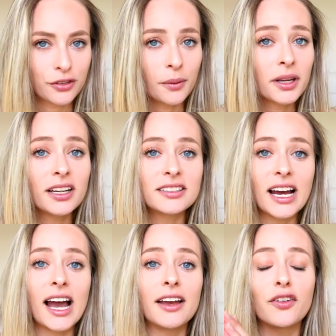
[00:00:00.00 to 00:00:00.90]
So I'm gonna
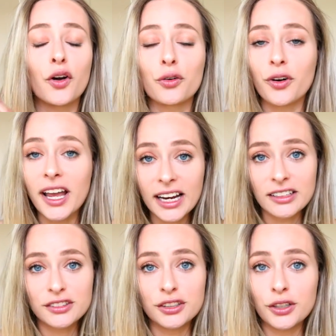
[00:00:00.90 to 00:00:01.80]
dive right
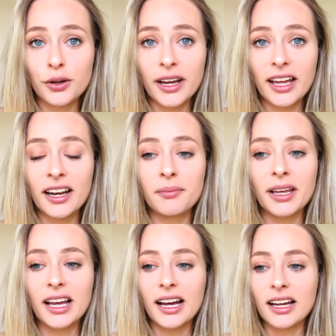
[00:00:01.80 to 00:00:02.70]
into it
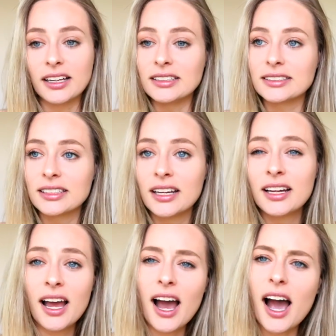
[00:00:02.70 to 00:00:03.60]
because
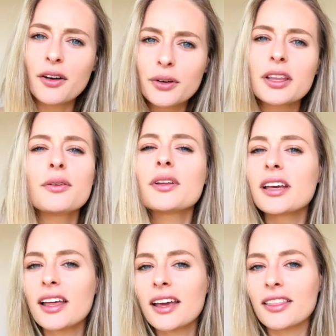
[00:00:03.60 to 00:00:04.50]
I really,
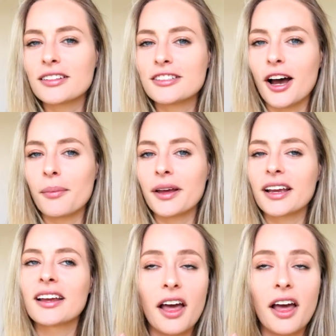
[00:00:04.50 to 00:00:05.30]
really like this topic.